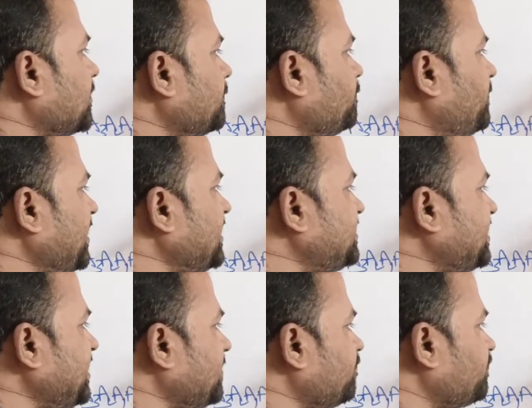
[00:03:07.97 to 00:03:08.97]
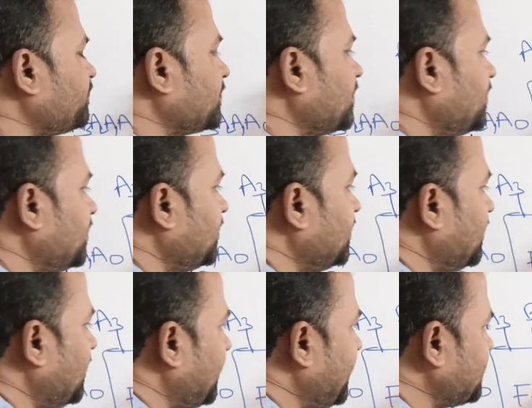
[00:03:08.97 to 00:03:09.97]
B3.
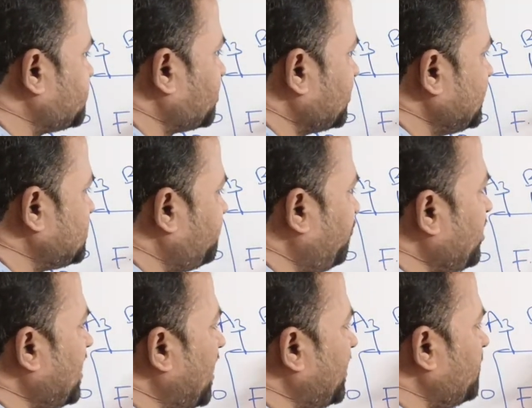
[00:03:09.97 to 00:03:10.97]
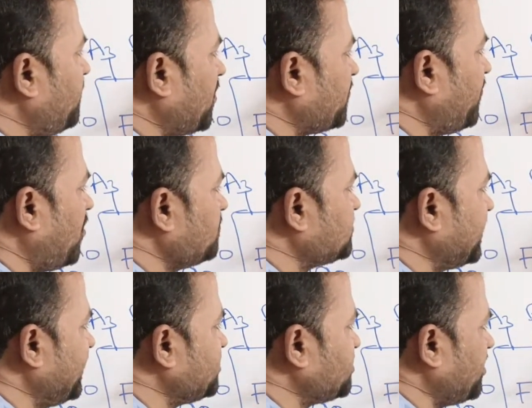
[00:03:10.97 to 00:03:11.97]
Next, this full adder performs
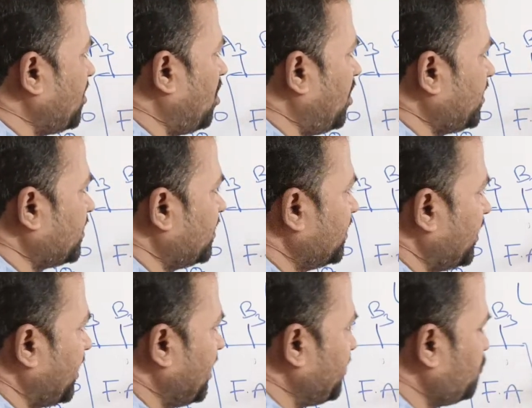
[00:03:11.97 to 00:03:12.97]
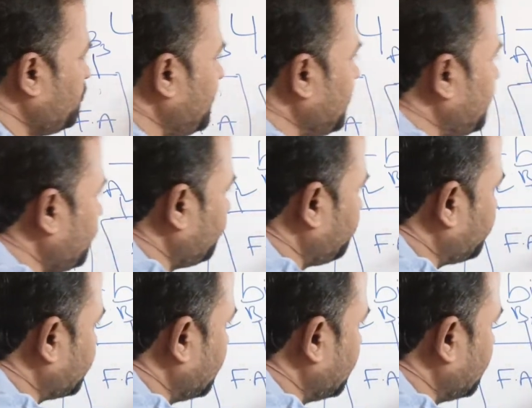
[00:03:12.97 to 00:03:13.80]
addition on A2, B2.